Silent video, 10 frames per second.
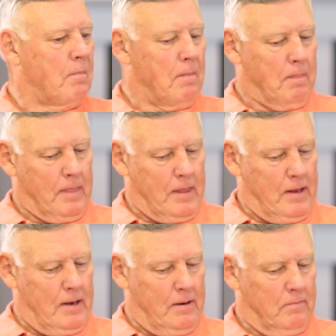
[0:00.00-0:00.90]

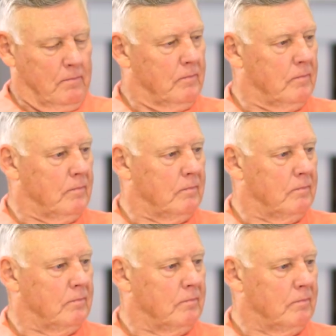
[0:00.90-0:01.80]

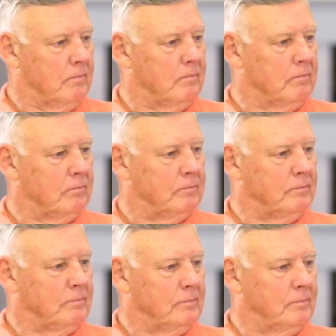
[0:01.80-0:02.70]

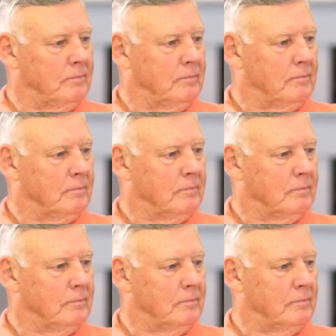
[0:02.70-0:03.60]

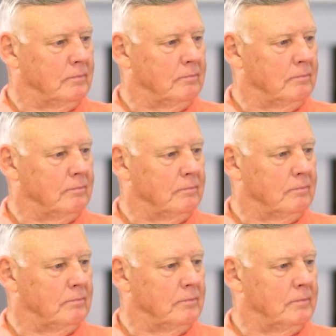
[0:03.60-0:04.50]

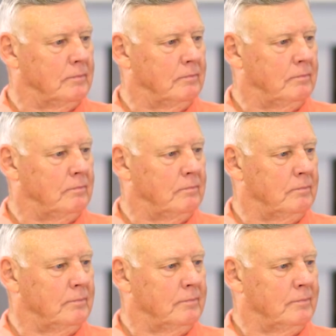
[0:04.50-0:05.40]

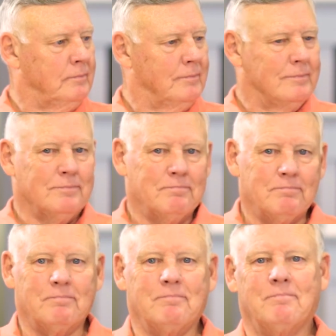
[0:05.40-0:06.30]

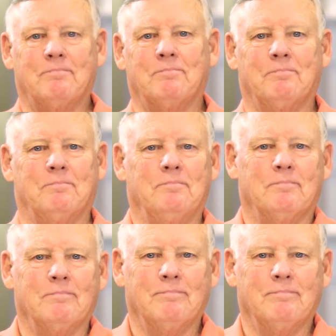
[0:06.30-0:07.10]
The person shown says nothing.